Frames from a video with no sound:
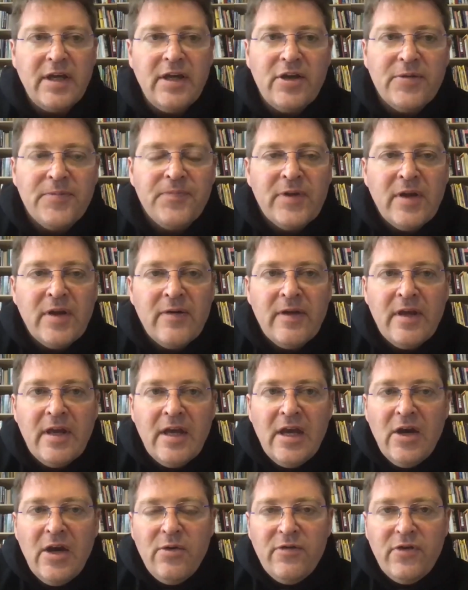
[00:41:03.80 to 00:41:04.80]
you.
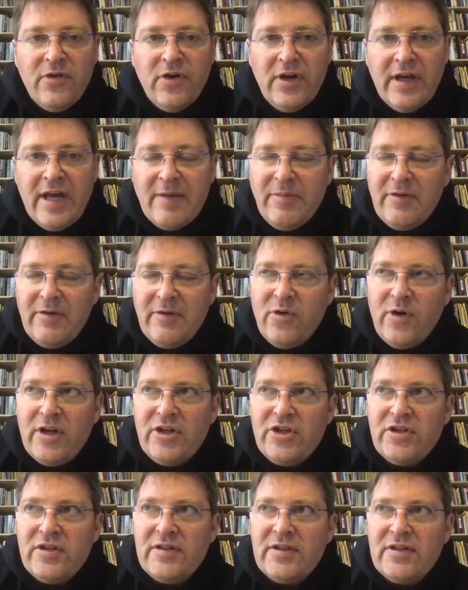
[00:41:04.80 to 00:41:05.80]
We've got a couple of
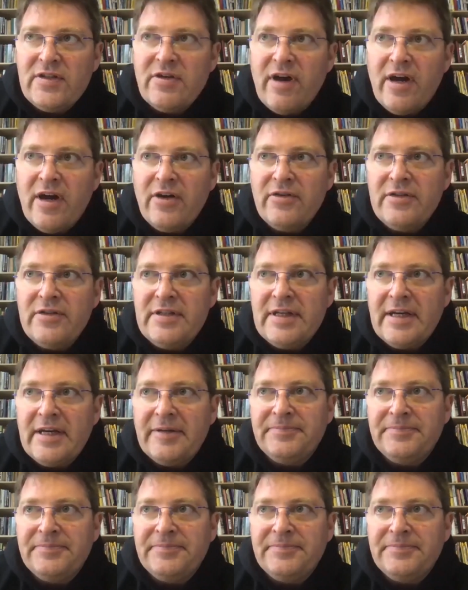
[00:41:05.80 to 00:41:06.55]
questions around